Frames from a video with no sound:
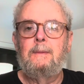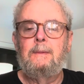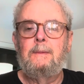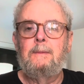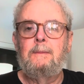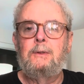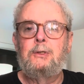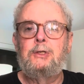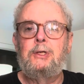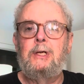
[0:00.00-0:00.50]

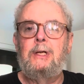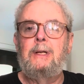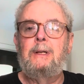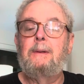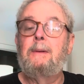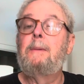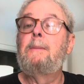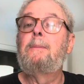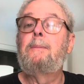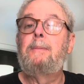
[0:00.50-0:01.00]

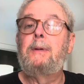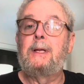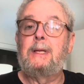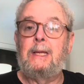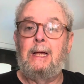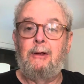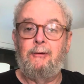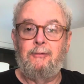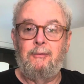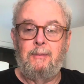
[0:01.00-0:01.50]
machine picked
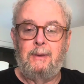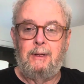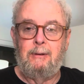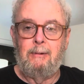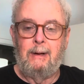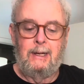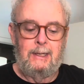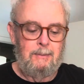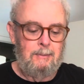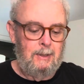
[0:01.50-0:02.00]
out for me
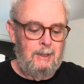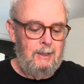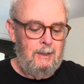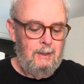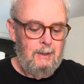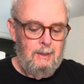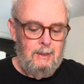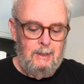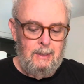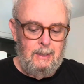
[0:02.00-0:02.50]
randomly
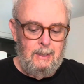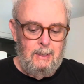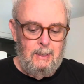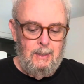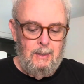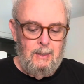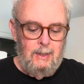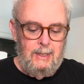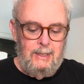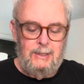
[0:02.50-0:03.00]

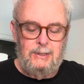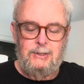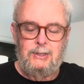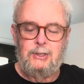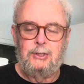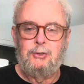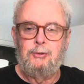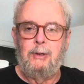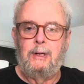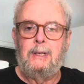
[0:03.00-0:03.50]
is
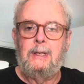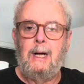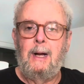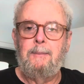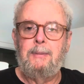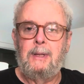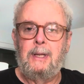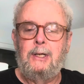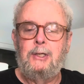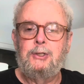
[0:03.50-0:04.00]
this great
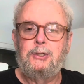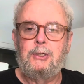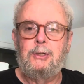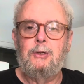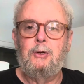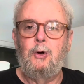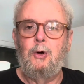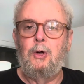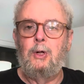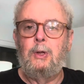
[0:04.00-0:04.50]
compilation
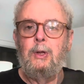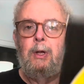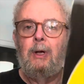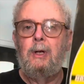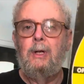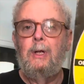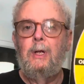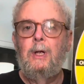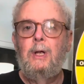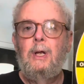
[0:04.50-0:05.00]
called
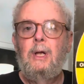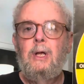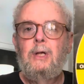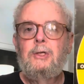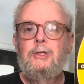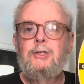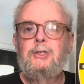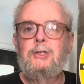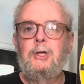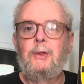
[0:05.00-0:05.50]

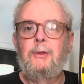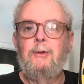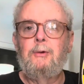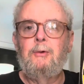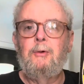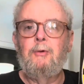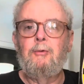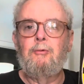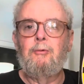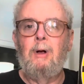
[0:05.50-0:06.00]

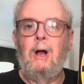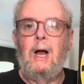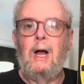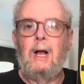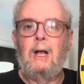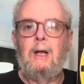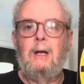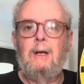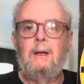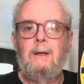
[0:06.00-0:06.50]
Southern
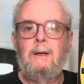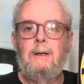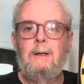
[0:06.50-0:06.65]
Rockin'.